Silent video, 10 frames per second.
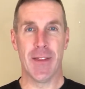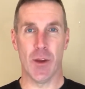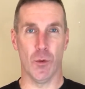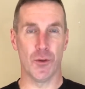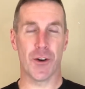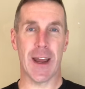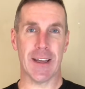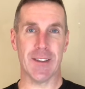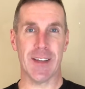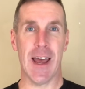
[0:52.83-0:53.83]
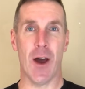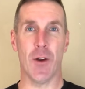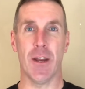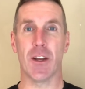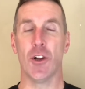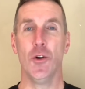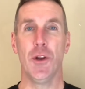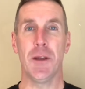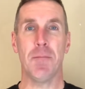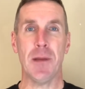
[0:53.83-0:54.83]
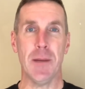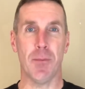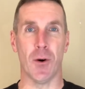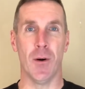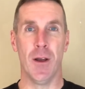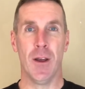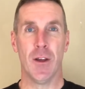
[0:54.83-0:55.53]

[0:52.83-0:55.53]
that will drag us down, including people.